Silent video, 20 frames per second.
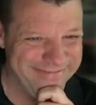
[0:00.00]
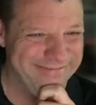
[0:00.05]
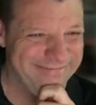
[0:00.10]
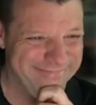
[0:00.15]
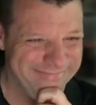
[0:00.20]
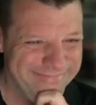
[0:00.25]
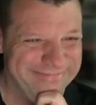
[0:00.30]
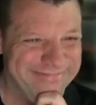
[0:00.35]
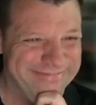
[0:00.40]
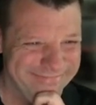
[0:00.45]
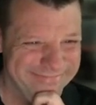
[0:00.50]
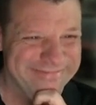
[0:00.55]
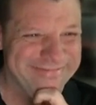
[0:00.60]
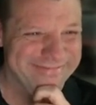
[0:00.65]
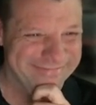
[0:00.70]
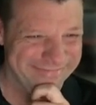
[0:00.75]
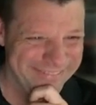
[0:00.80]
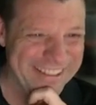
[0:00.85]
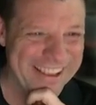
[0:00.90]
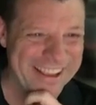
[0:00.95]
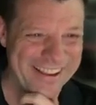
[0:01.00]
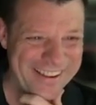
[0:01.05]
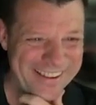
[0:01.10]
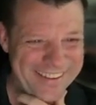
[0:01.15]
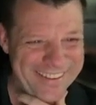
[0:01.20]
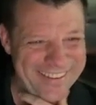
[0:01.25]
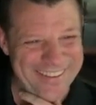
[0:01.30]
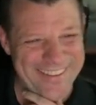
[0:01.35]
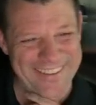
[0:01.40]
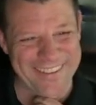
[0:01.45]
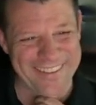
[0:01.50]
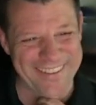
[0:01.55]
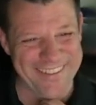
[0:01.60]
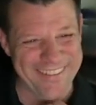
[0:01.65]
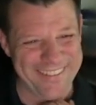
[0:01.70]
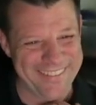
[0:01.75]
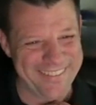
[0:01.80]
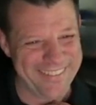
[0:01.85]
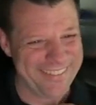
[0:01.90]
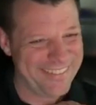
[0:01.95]

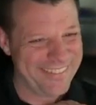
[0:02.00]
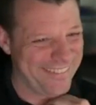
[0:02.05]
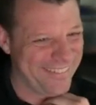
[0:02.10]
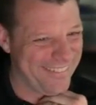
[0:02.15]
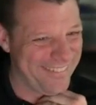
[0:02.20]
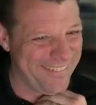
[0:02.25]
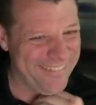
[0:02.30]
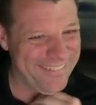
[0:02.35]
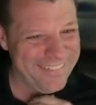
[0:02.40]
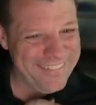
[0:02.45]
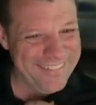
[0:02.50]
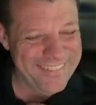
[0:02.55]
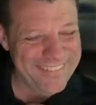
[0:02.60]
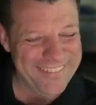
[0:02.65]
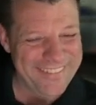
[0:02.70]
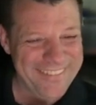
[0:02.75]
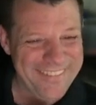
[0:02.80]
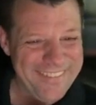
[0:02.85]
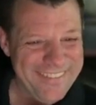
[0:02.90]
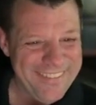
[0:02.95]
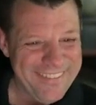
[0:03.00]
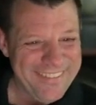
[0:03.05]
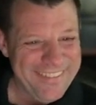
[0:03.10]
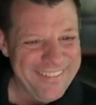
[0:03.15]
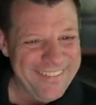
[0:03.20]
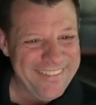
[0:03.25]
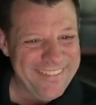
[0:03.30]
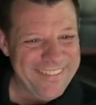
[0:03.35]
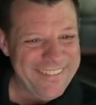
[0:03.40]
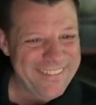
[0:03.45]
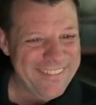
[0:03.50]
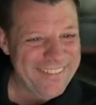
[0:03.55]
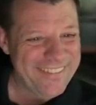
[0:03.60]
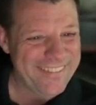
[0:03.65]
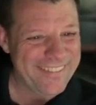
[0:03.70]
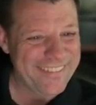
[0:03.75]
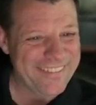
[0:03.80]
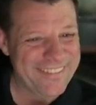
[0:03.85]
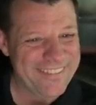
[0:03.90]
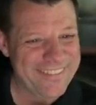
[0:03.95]

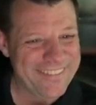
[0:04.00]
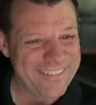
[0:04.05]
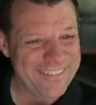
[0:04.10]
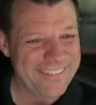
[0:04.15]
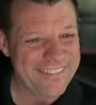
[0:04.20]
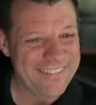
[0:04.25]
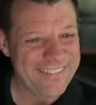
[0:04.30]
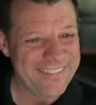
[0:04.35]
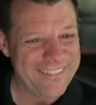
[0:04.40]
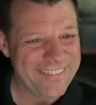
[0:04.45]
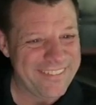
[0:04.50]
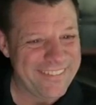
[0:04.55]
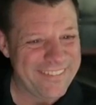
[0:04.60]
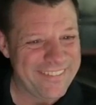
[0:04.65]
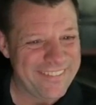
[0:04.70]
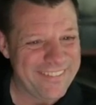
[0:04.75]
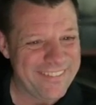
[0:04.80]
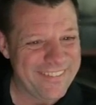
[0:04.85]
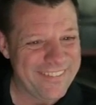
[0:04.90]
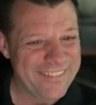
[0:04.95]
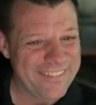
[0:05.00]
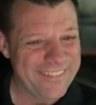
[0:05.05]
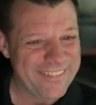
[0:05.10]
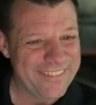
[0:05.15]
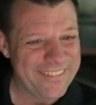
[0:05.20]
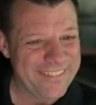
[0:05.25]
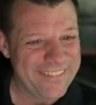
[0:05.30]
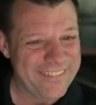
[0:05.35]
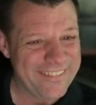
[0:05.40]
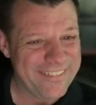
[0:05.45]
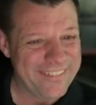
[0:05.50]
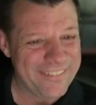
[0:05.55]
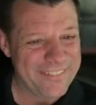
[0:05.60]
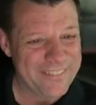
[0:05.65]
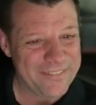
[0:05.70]
(silent)